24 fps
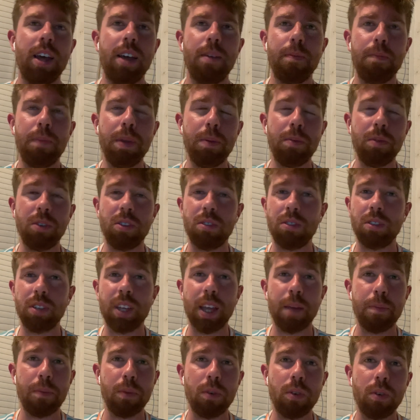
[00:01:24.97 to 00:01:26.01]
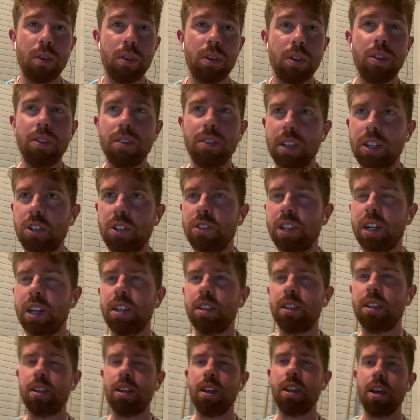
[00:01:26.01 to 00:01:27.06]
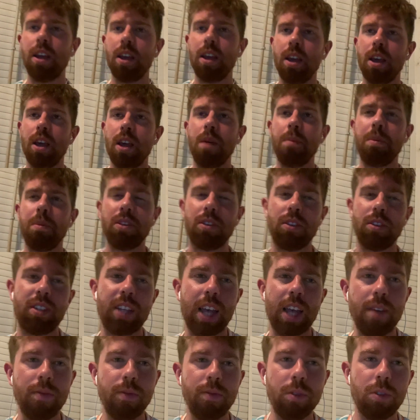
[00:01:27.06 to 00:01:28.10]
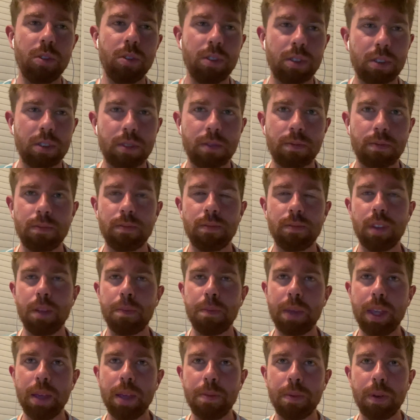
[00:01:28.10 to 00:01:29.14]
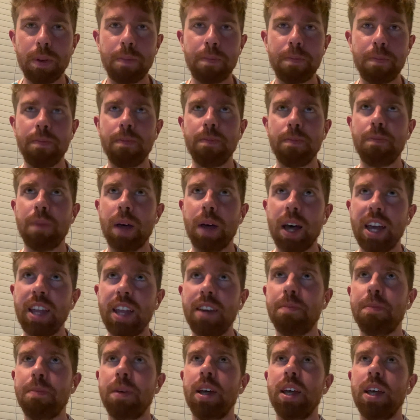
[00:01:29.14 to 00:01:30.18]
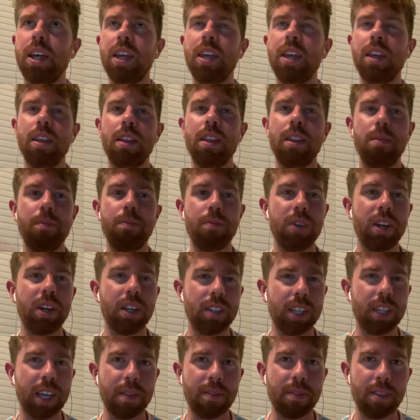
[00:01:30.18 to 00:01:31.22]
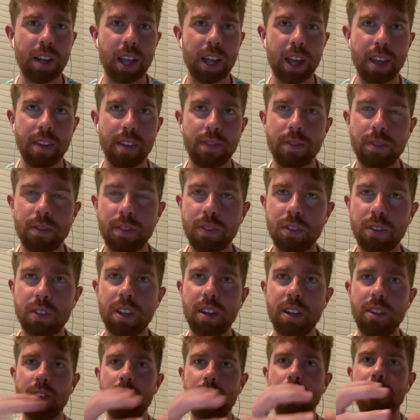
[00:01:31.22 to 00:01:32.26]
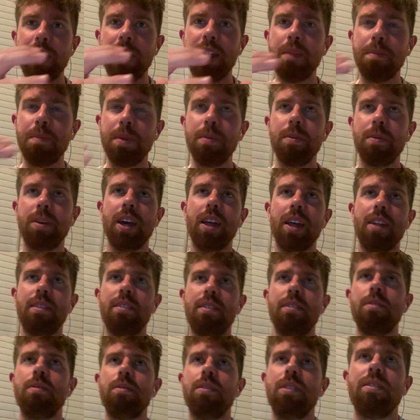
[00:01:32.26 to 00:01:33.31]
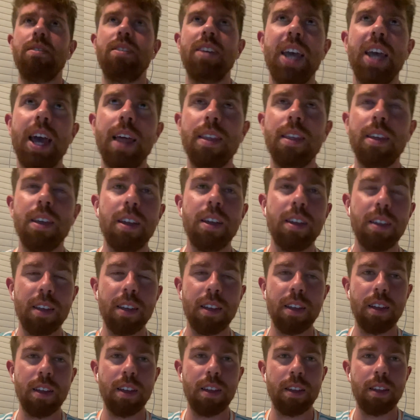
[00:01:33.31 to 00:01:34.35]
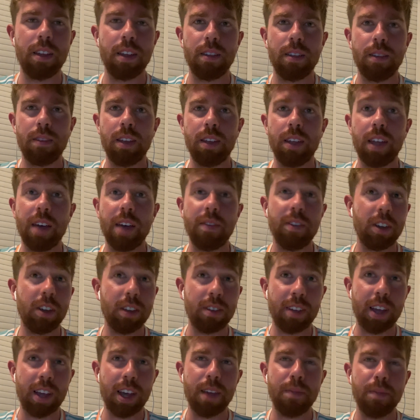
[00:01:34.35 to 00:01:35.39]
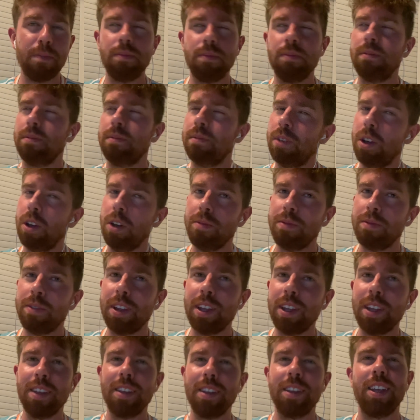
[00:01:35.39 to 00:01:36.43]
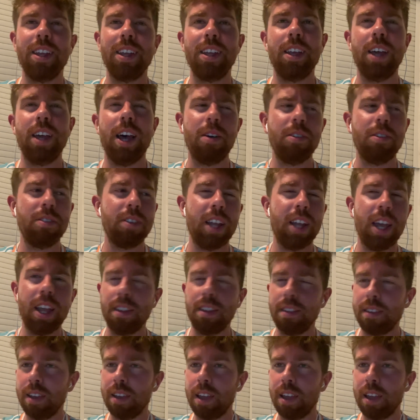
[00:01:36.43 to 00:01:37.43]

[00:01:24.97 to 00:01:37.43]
People just get bored, lose interest. But it's a set of rules that people abide by, brings the game to life. And all of a sudden you've got many people gathered together, having a good time, hopefully, hours on end.